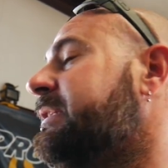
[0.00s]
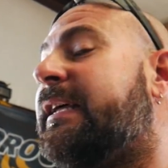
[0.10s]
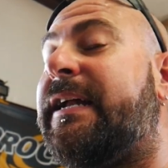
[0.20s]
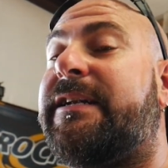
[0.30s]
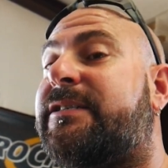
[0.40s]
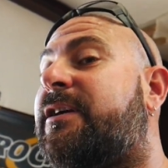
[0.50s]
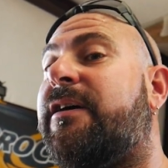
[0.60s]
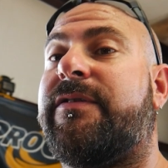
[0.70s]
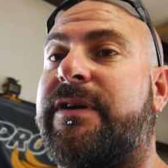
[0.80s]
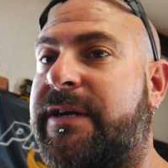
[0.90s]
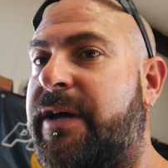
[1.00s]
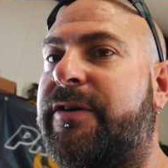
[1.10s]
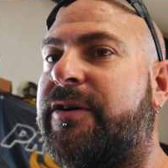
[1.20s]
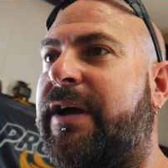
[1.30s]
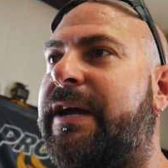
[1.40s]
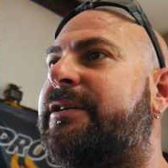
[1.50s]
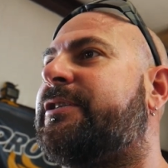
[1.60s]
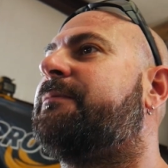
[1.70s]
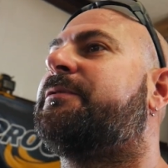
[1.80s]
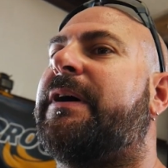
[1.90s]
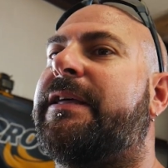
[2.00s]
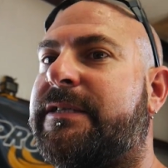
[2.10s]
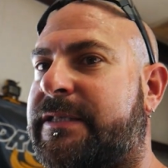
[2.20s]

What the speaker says: then I discovered another crank shipped by the